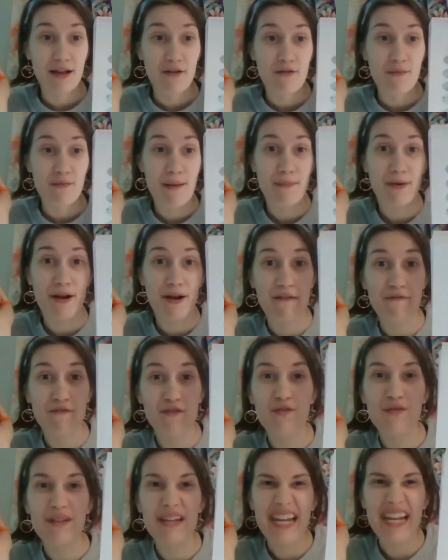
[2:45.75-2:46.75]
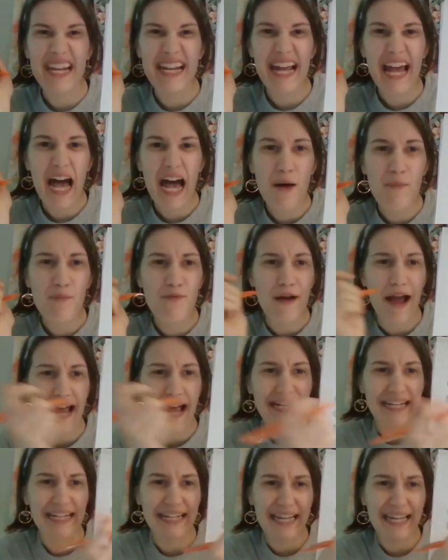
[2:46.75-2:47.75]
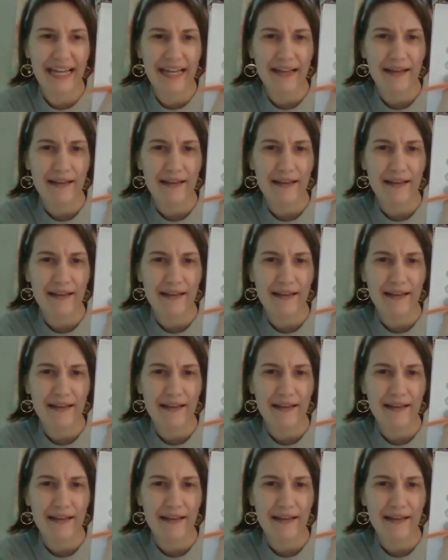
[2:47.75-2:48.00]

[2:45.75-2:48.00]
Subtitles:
Remember, if you need help writing it,